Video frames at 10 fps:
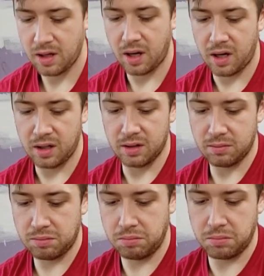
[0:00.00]
And
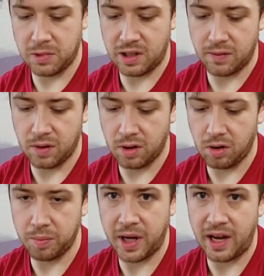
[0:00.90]
give it a
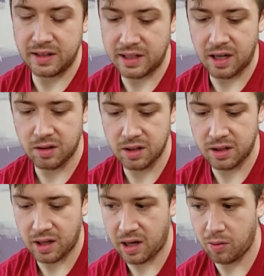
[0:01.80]
little pat down, and
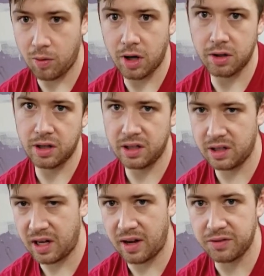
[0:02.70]
then I'll water it
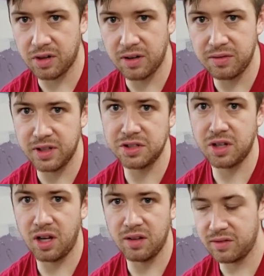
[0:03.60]
in after I finish
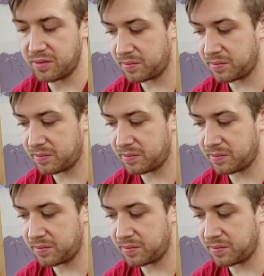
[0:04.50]
all of them.